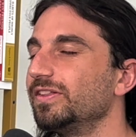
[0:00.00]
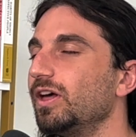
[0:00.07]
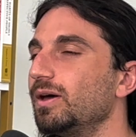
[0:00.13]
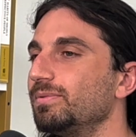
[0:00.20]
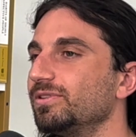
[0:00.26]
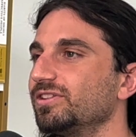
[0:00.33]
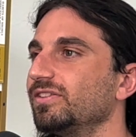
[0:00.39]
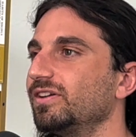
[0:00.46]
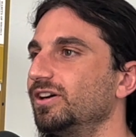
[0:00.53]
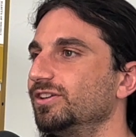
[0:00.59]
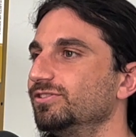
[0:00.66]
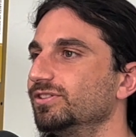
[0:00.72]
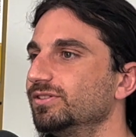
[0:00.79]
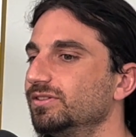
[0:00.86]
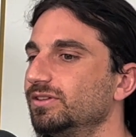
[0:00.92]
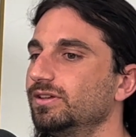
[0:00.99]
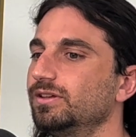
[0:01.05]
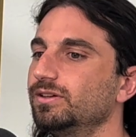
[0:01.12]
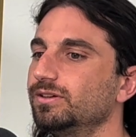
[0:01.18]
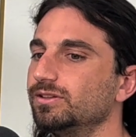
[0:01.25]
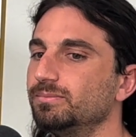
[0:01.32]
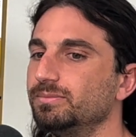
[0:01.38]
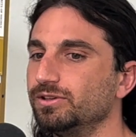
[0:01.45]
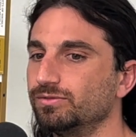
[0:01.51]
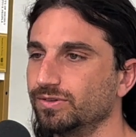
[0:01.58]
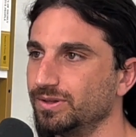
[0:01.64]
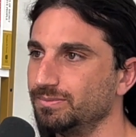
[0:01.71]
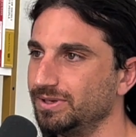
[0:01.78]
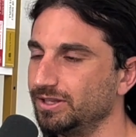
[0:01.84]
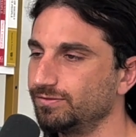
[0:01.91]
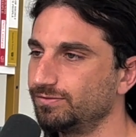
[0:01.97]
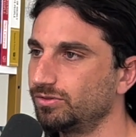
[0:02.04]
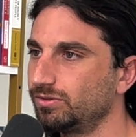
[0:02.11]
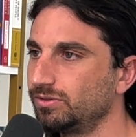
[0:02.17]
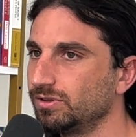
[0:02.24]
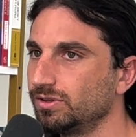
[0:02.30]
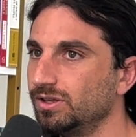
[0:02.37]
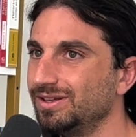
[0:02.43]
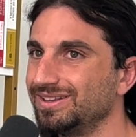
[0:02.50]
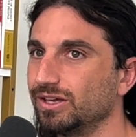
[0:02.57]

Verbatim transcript: the episode 100 to be really meaningful.